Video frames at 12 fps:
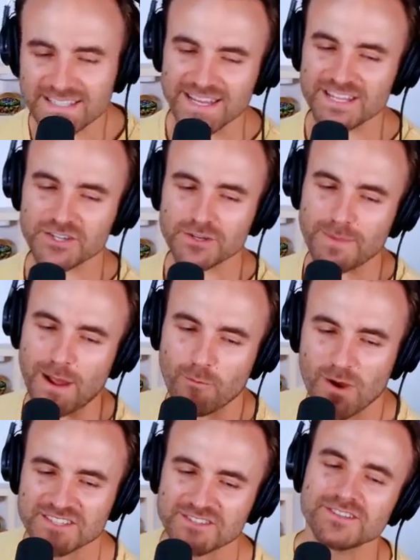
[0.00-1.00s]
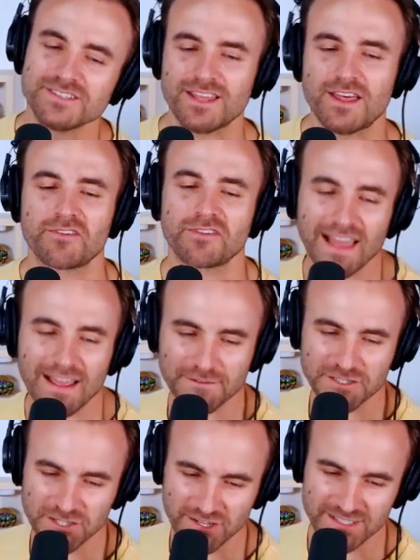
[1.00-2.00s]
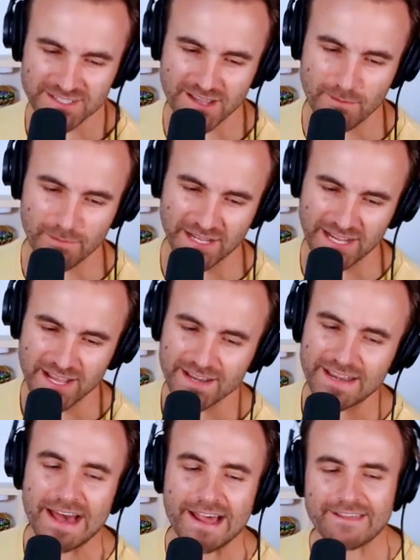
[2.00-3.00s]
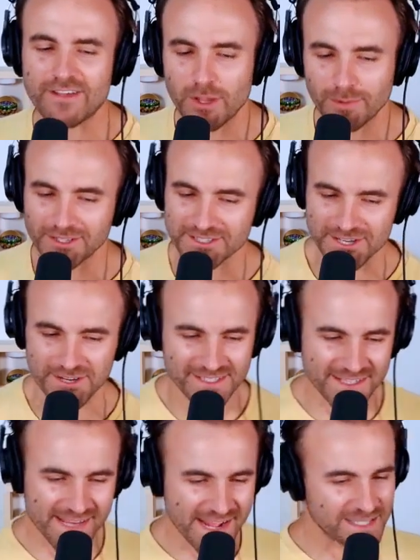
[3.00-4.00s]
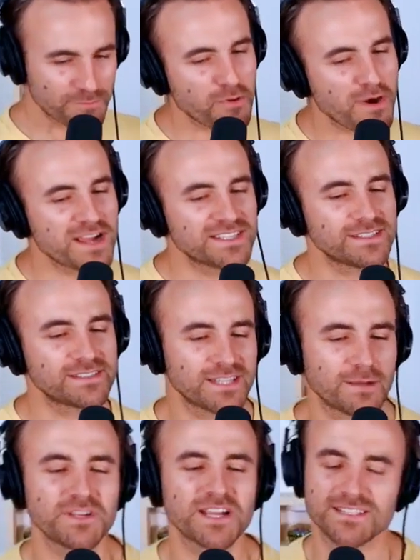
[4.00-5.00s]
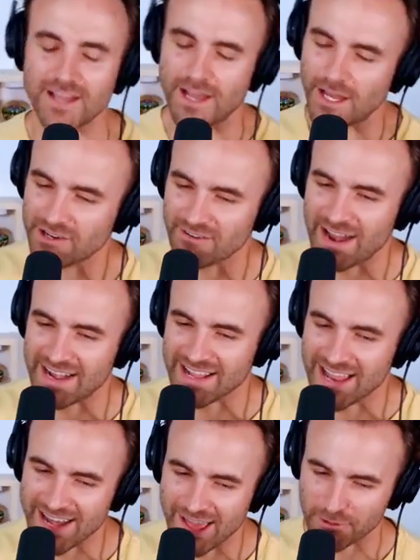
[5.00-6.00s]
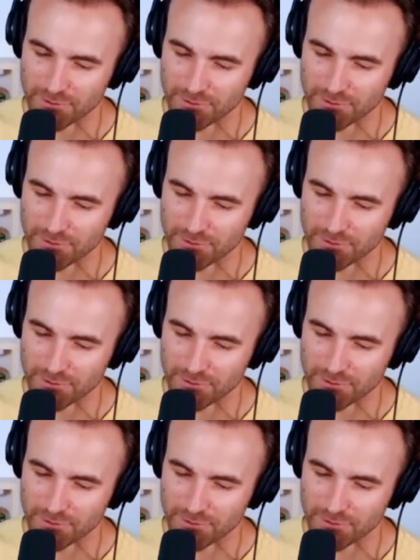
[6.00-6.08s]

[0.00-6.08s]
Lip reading: issued by Western Southern Life Assurance Company. Not available in certain states. Prices subject to underwriting and health